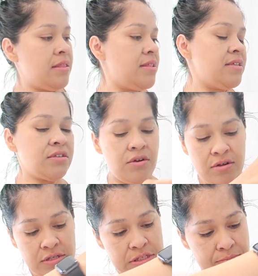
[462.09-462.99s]
this
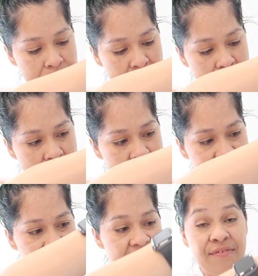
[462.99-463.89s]
cost me
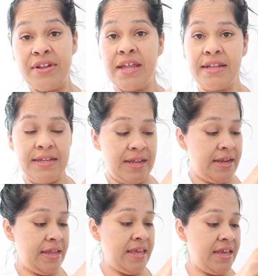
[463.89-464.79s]
seven
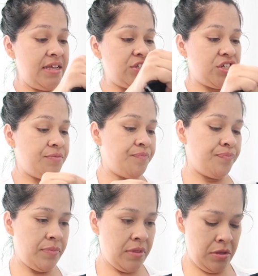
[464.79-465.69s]
ninety-nine each.
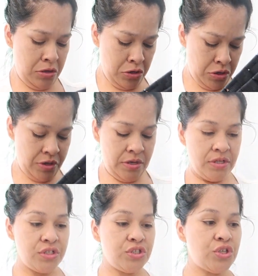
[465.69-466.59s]

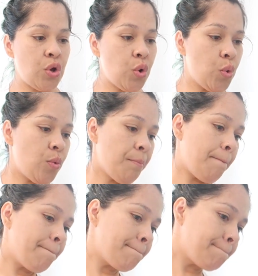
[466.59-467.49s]
So
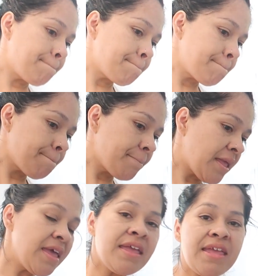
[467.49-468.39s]

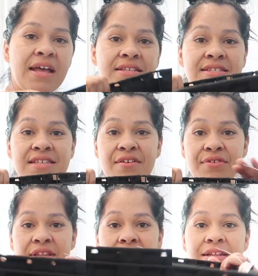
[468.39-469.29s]
yeah,
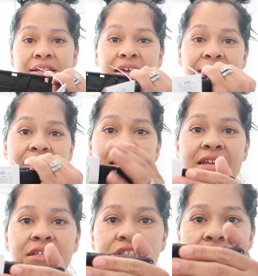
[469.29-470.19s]
seven ninety-nine
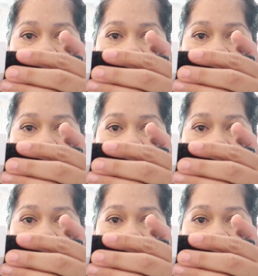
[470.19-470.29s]
each,